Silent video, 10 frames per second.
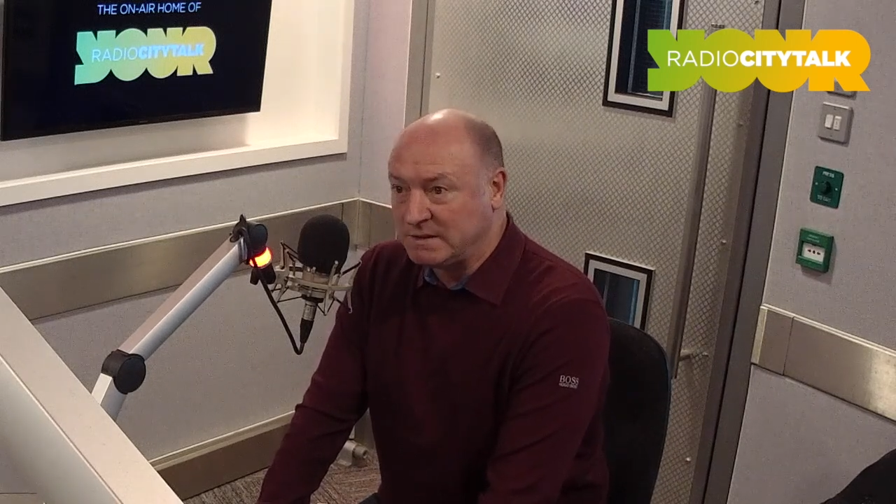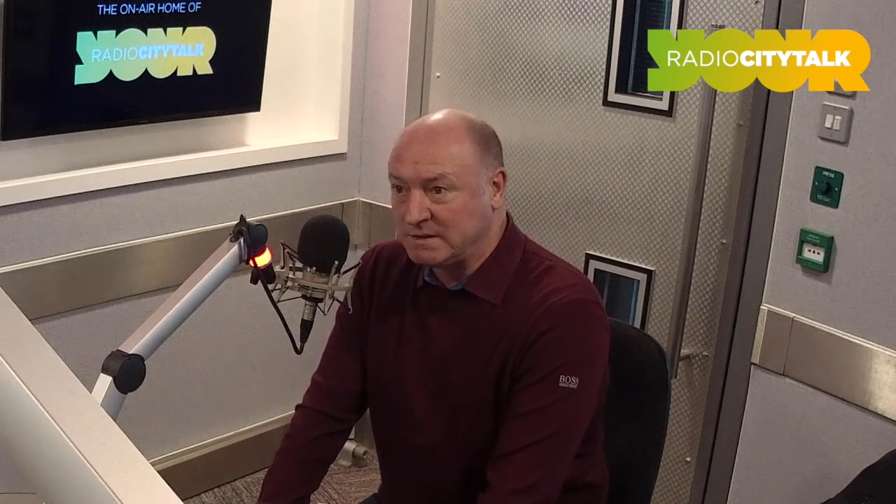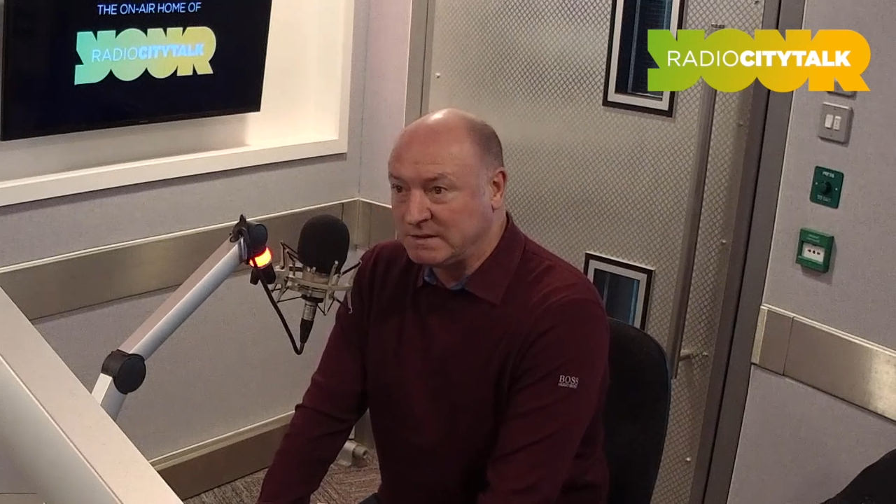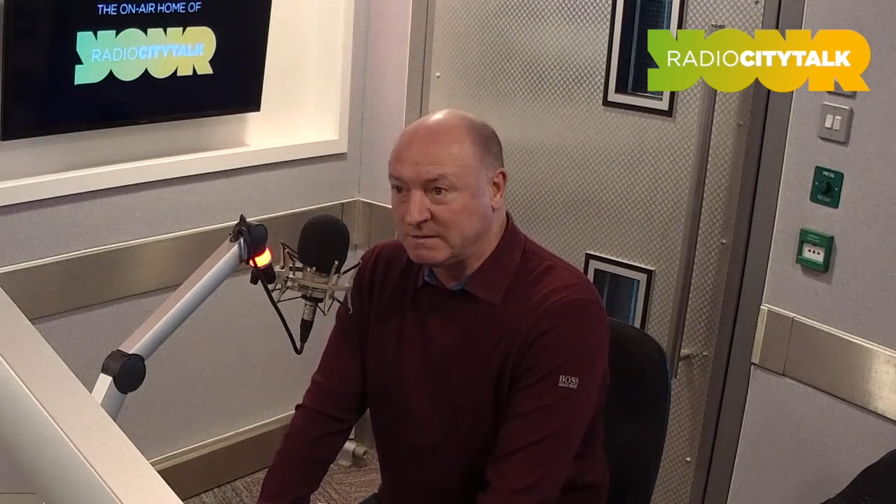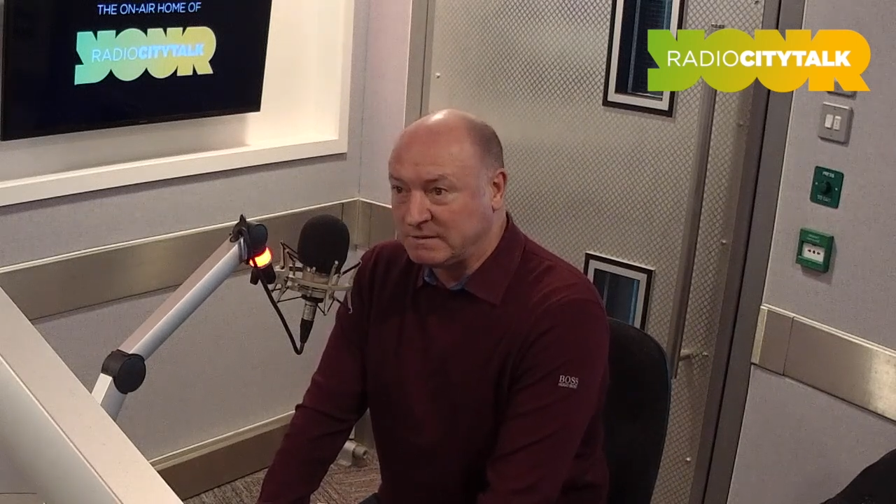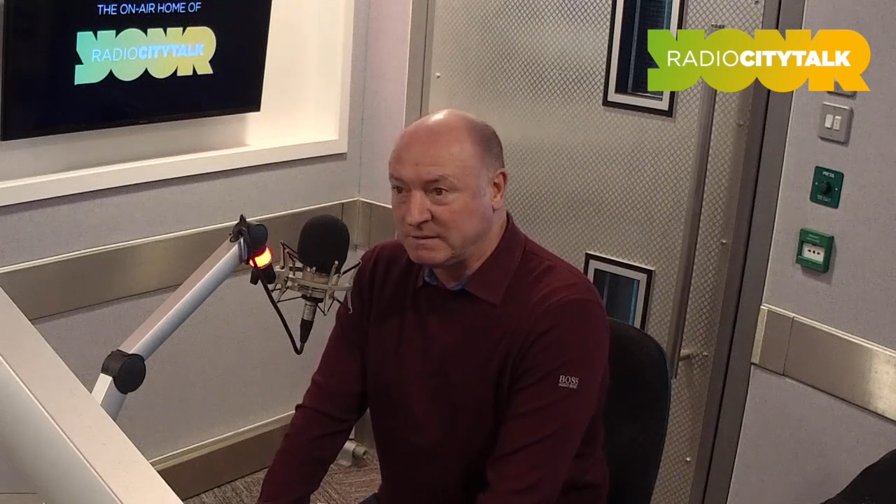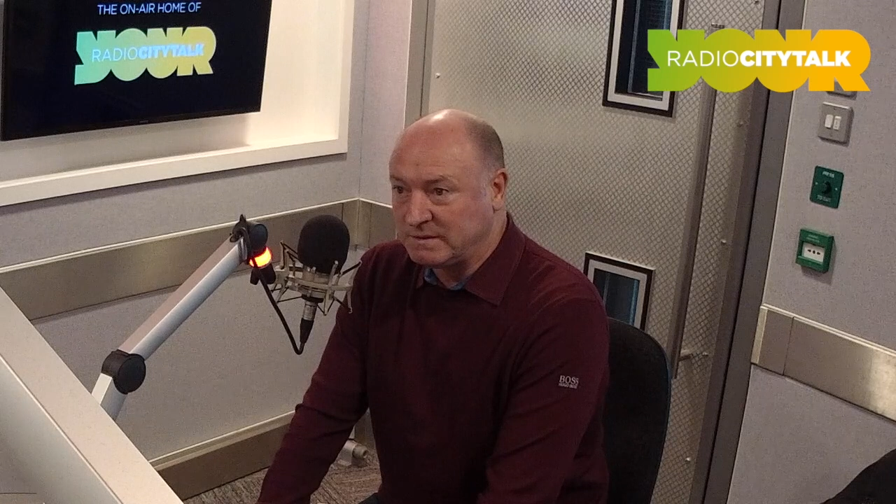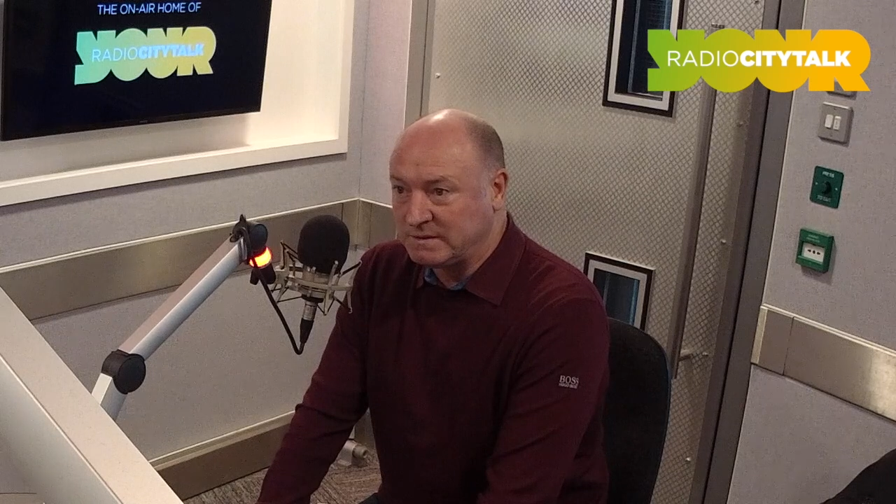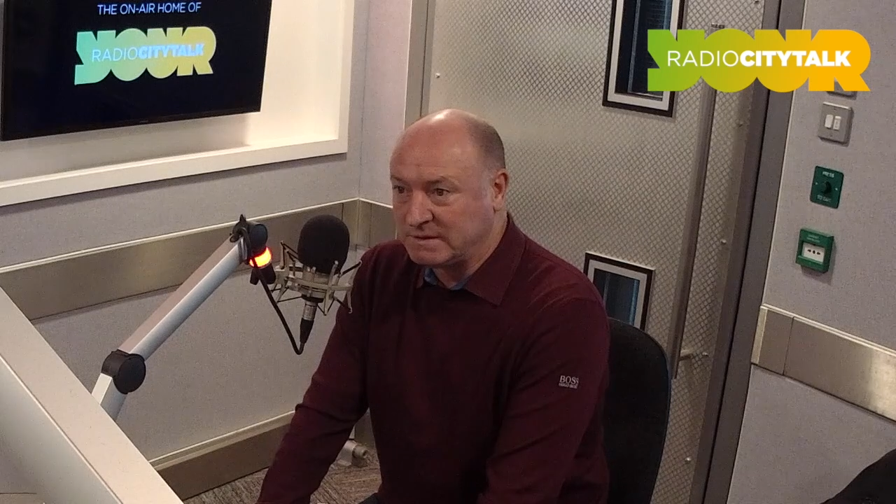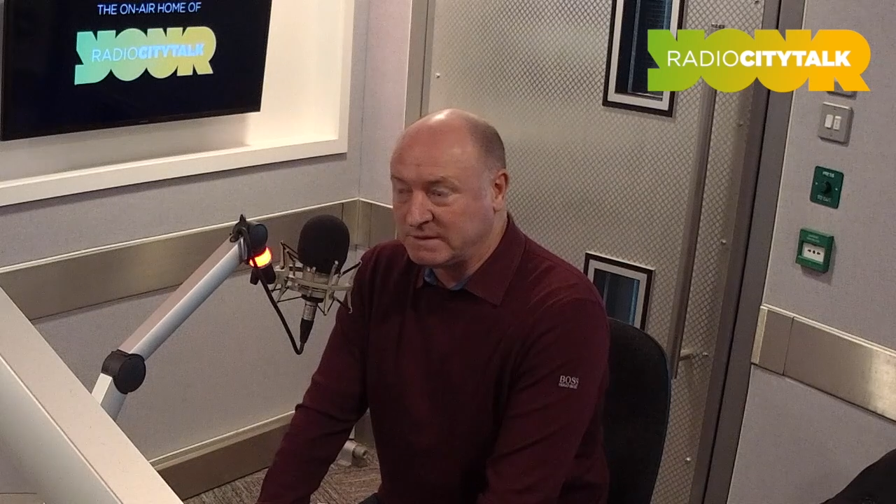you know,
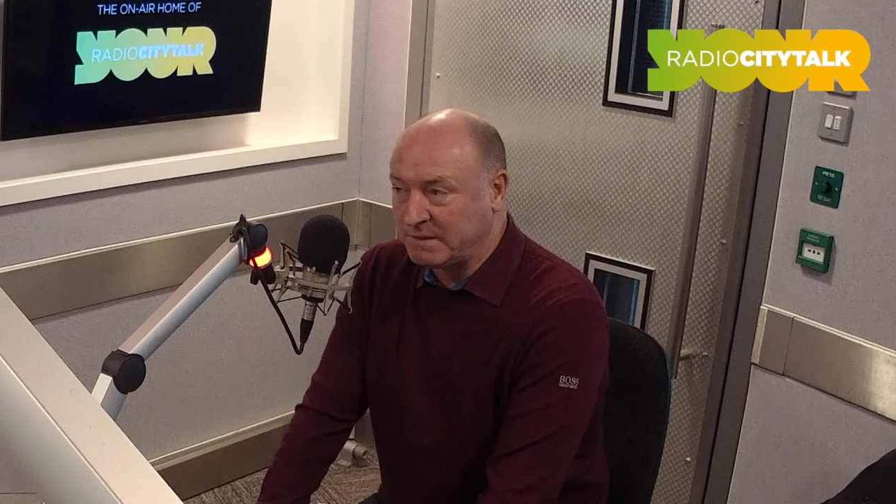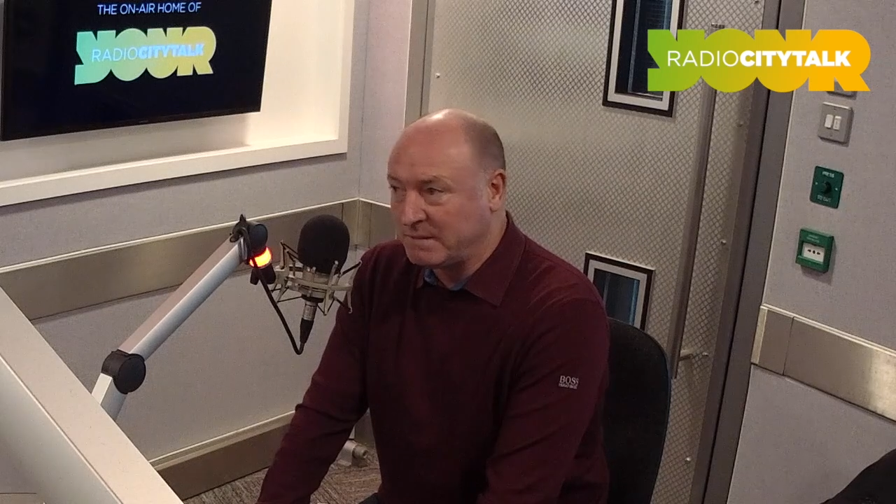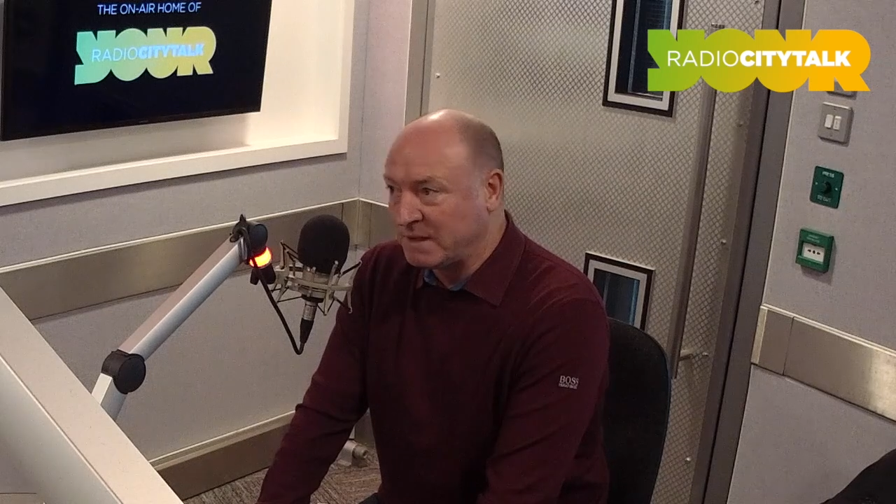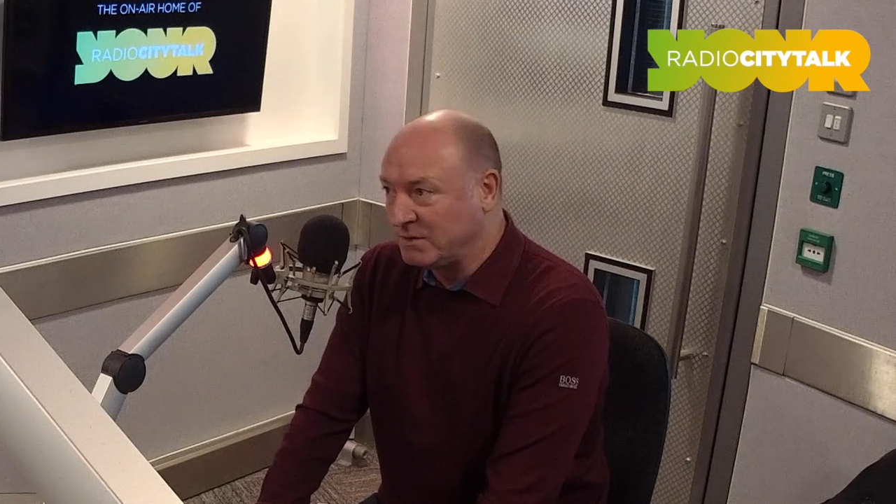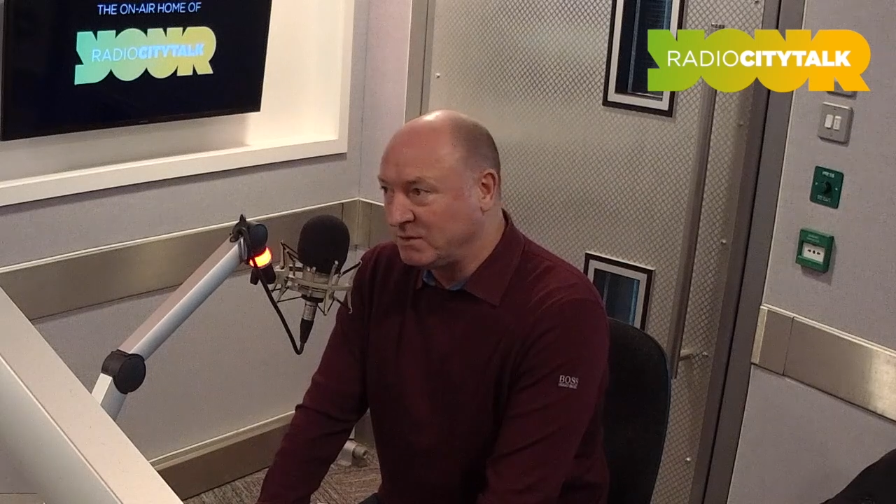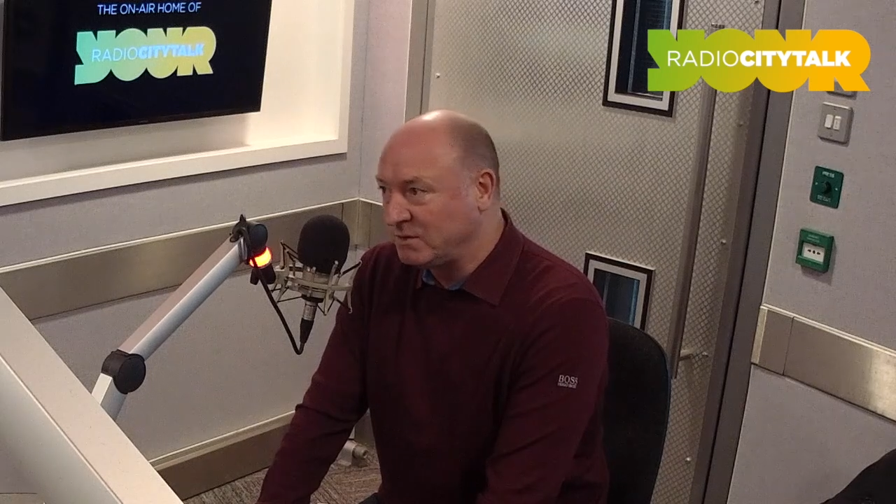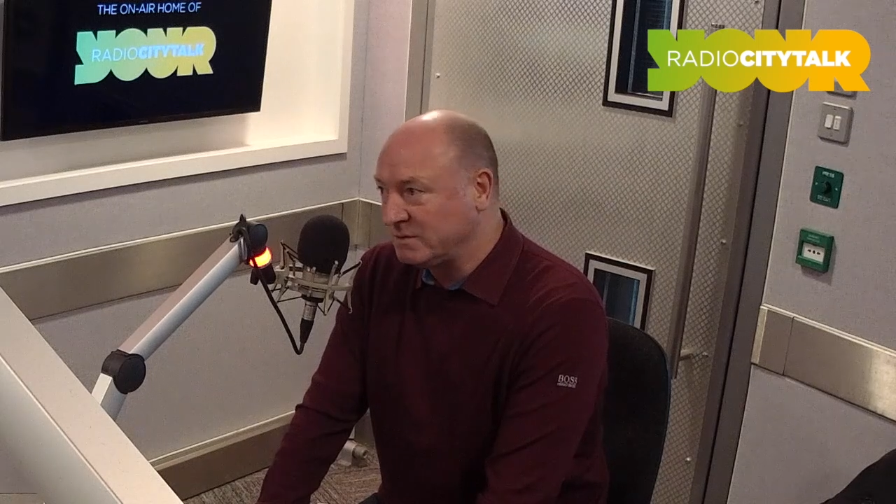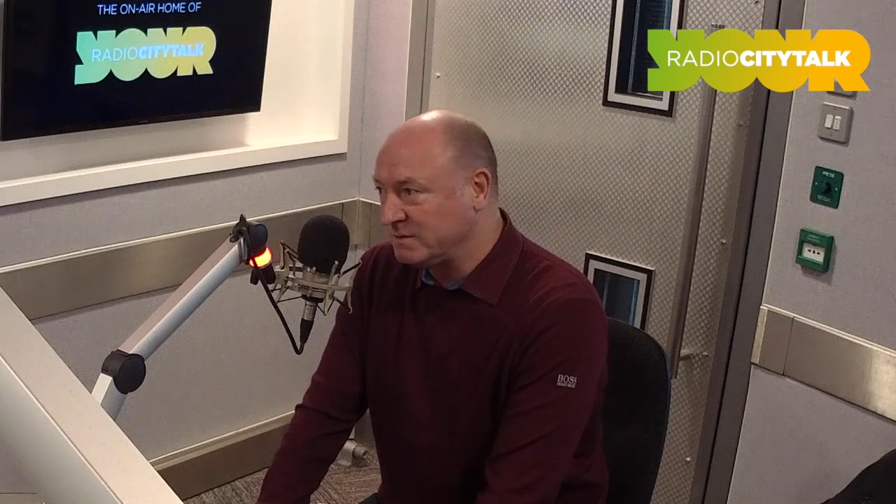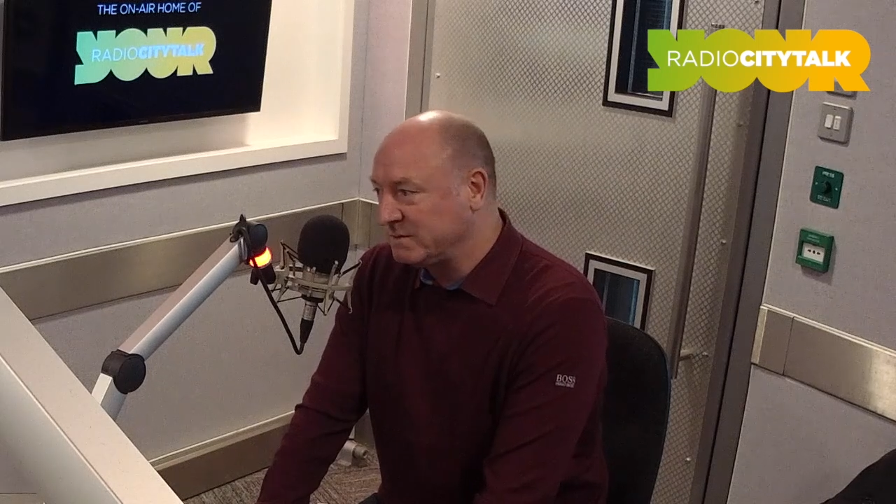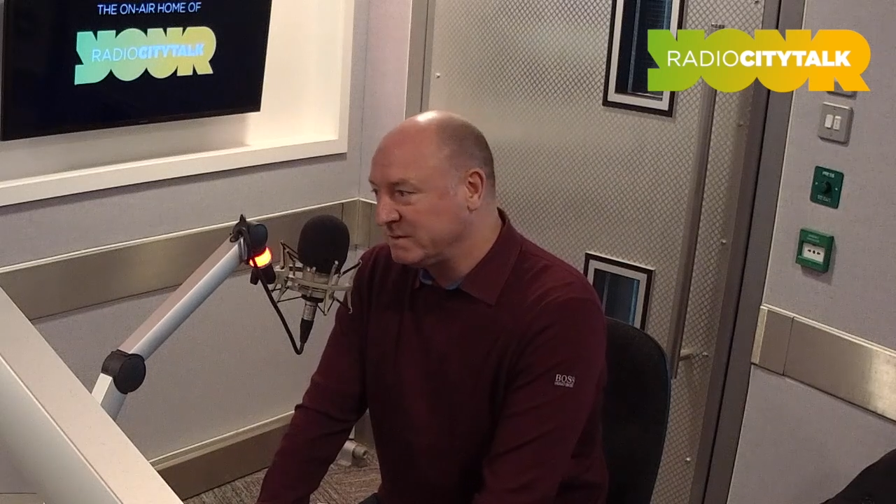uh, Ken
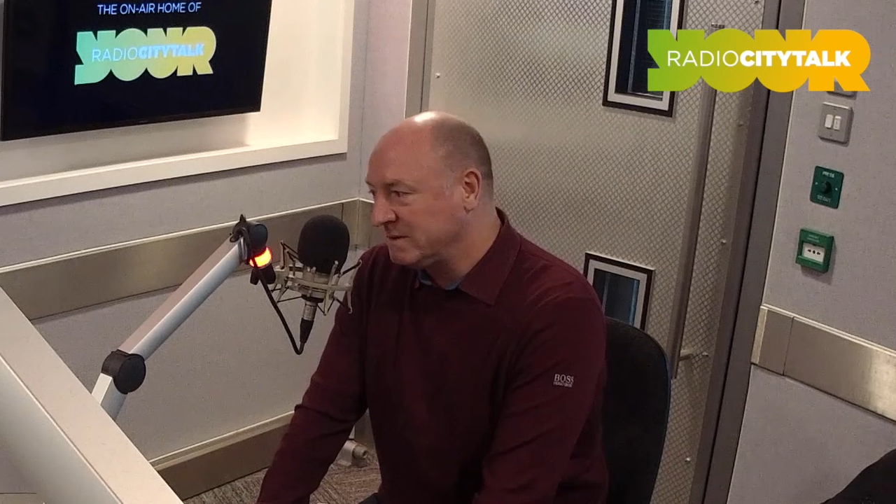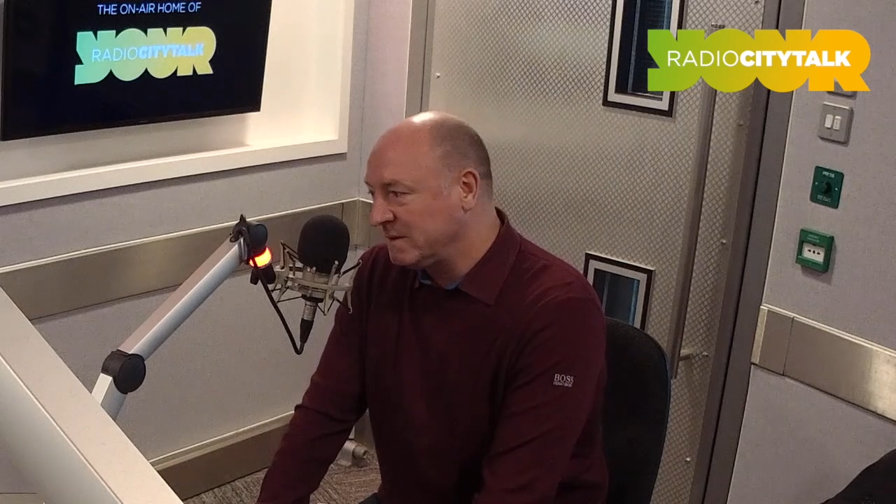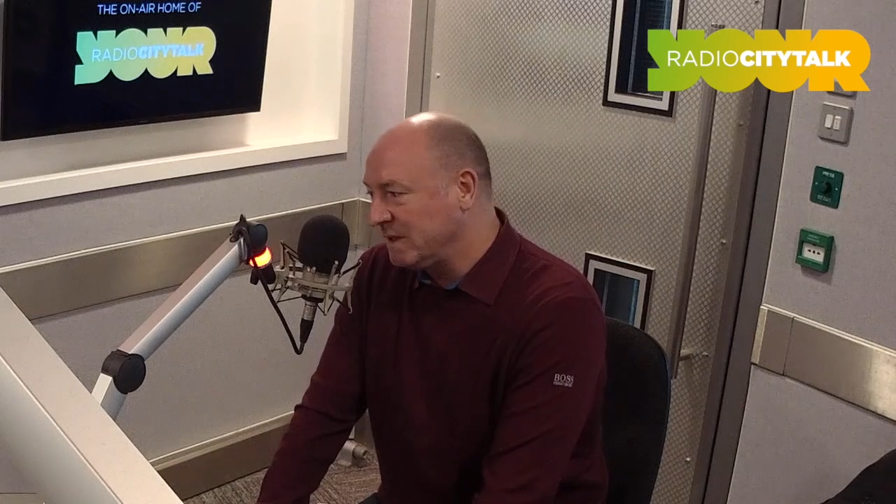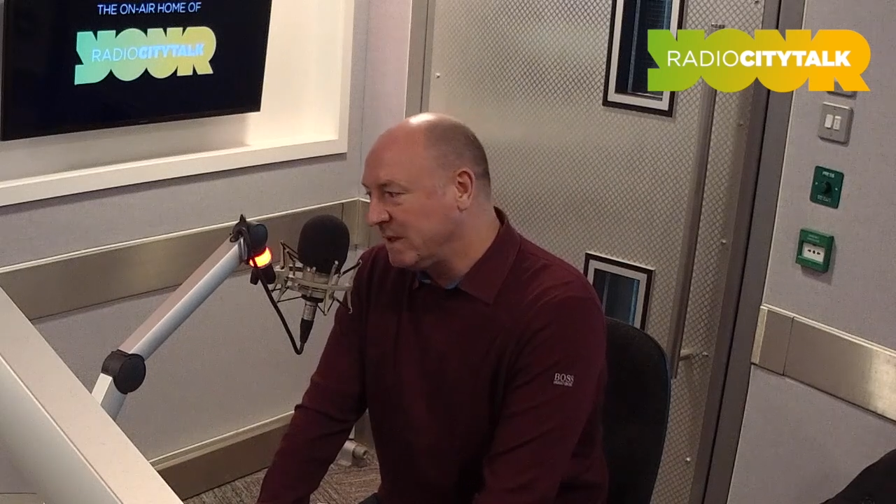McNaughton and,